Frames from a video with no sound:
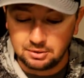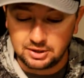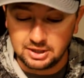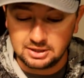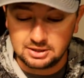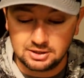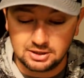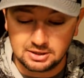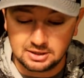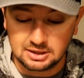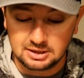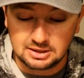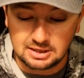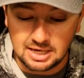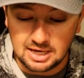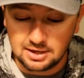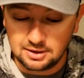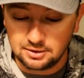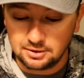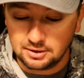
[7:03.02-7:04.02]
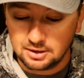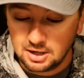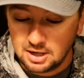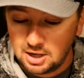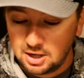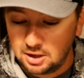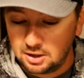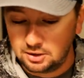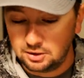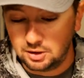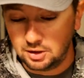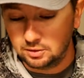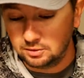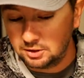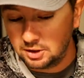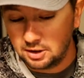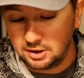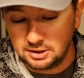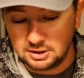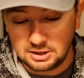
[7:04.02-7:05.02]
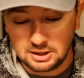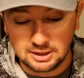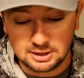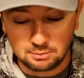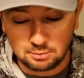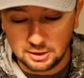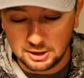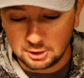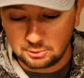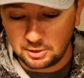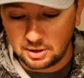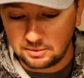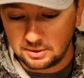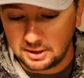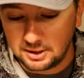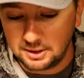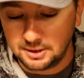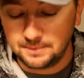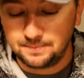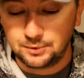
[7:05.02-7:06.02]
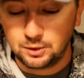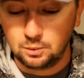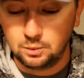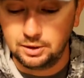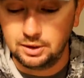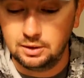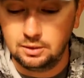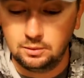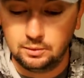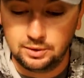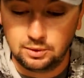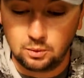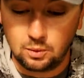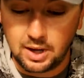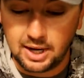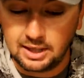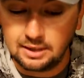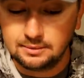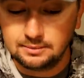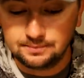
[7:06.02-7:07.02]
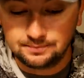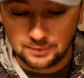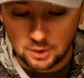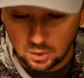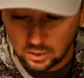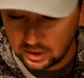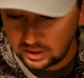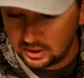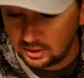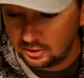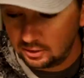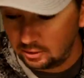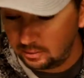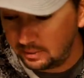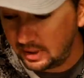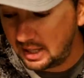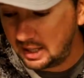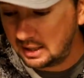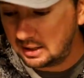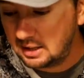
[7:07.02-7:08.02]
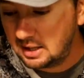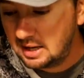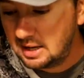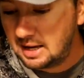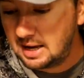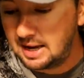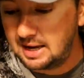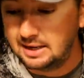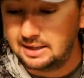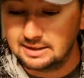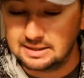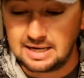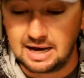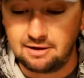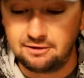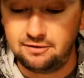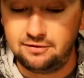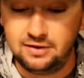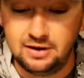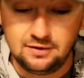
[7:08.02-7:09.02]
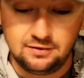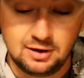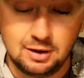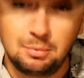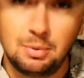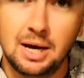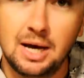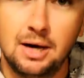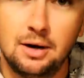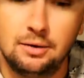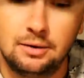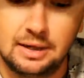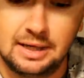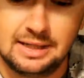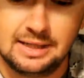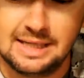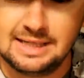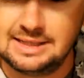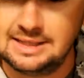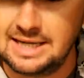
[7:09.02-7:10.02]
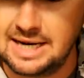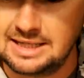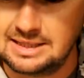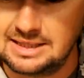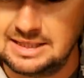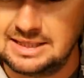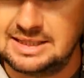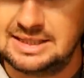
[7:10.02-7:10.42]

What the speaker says: But this is just a standard, you know, dirty jigs buzz bait right here with a white horny toad on back. And it's got 50 pound, this is actually